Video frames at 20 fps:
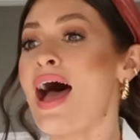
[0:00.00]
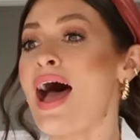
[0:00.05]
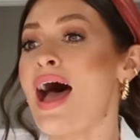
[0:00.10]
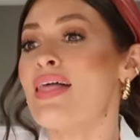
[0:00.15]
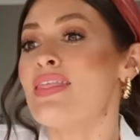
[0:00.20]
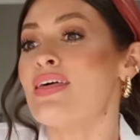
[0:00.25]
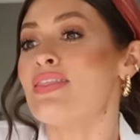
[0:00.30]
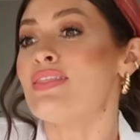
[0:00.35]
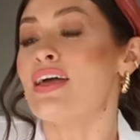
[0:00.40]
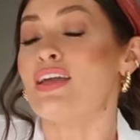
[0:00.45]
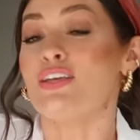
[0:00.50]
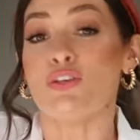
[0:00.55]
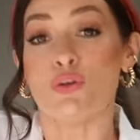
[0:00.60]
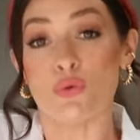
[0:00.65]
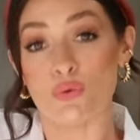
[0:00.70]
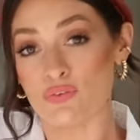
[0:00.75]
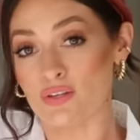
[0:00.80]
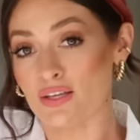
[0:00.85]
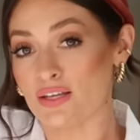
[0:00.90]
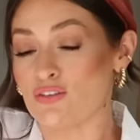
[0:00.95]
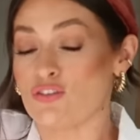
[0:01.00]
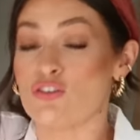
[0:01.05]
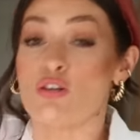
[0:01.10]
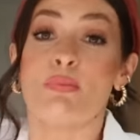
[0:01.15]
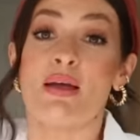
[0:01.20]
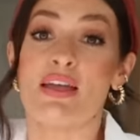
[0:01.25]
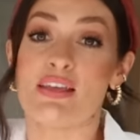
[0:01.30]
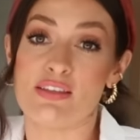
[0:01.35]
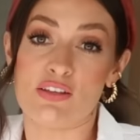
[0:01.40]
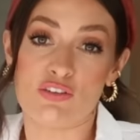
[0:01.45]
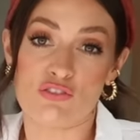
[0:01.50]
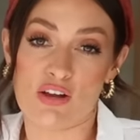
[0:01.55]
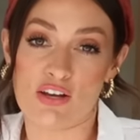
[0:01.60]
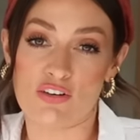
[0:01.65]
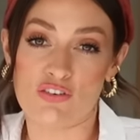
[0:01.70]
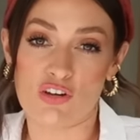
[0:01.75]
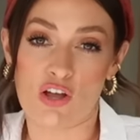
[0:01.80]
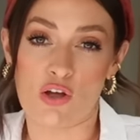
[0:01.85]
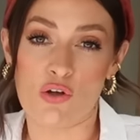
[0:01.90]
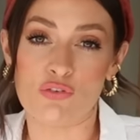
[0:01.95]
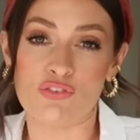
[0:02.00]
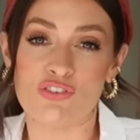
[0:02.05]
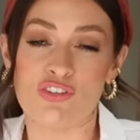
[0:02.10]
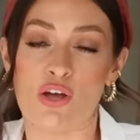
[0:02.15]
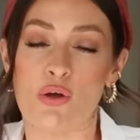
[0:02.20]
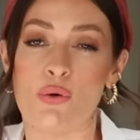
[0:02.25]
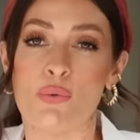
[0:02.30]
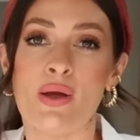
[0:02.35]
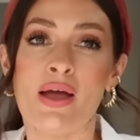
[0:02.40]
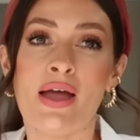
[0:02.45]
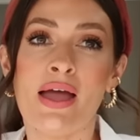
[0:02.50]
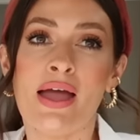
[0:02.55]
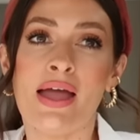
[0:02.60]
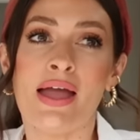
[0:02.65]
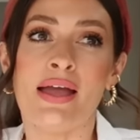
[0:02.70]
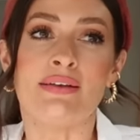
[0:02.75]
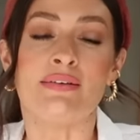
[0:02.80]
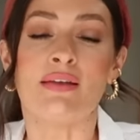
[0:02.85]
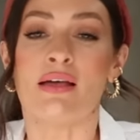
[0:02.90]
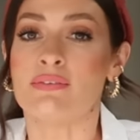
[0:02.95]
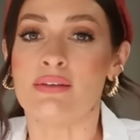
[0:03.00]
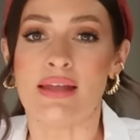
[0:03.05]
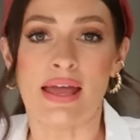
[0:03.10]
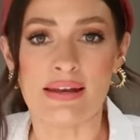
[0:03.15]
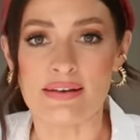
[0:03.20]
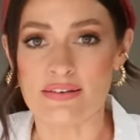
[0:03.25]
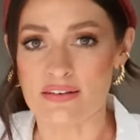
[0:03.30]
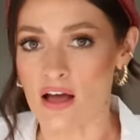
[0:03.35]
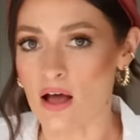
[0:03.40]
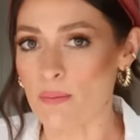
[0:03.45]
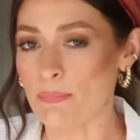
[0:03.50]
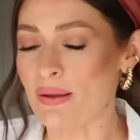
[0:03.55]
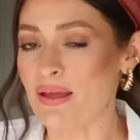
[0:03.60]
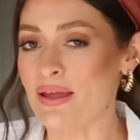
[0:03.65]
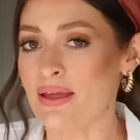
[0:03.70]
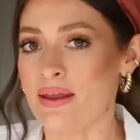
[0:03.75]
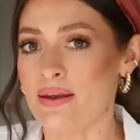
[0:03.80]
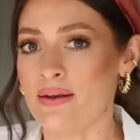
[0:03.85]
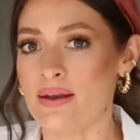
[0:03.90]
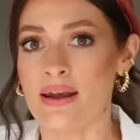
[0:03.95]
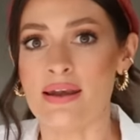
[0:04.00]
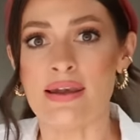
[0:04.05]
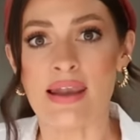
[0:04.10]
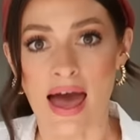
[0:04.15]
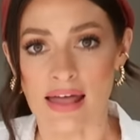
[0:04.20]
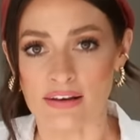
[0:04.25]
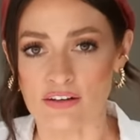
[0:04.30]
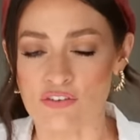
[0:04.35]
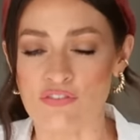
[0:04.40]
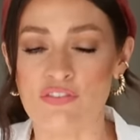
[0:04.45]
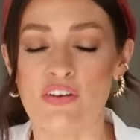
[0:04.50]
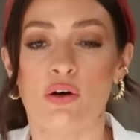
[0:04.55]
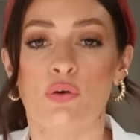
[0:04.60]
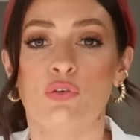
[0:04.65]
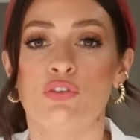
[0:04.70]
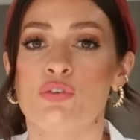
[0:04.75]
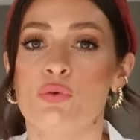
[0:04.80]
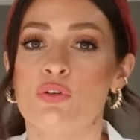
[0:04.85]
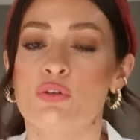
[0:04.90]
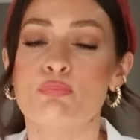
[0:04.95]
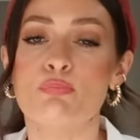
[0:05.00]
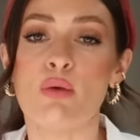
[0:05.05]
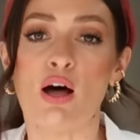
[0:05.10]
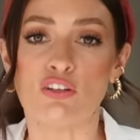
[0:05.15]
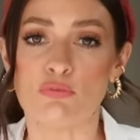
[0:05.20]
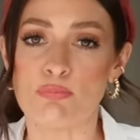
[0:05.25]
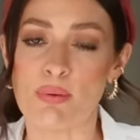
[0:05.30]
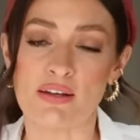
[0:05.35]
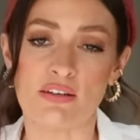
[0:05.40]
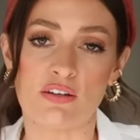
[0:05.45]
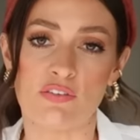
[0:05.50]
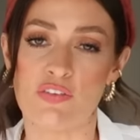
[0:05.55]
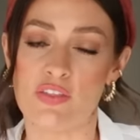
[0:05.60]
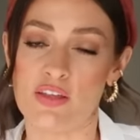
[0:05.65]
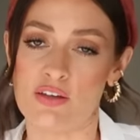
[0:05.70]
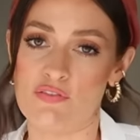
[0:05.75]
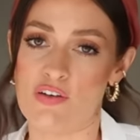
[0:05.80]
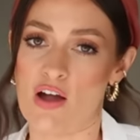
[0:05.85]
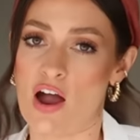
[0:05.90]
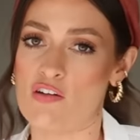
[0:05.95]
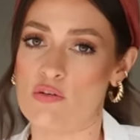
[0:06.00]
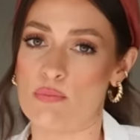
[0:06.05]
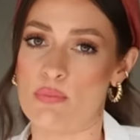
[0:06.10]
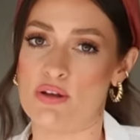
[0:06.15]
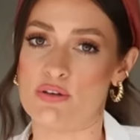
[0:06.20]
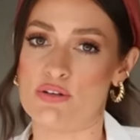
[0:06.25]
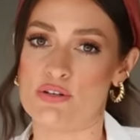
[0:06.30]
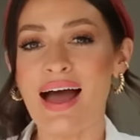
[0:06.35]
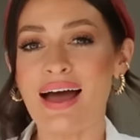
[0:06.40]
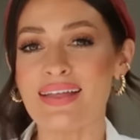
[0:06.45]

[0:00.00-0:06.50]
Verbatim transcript: and then they use it to make these trench coats so it doesn't end up in landfill, so it's much better for the environment.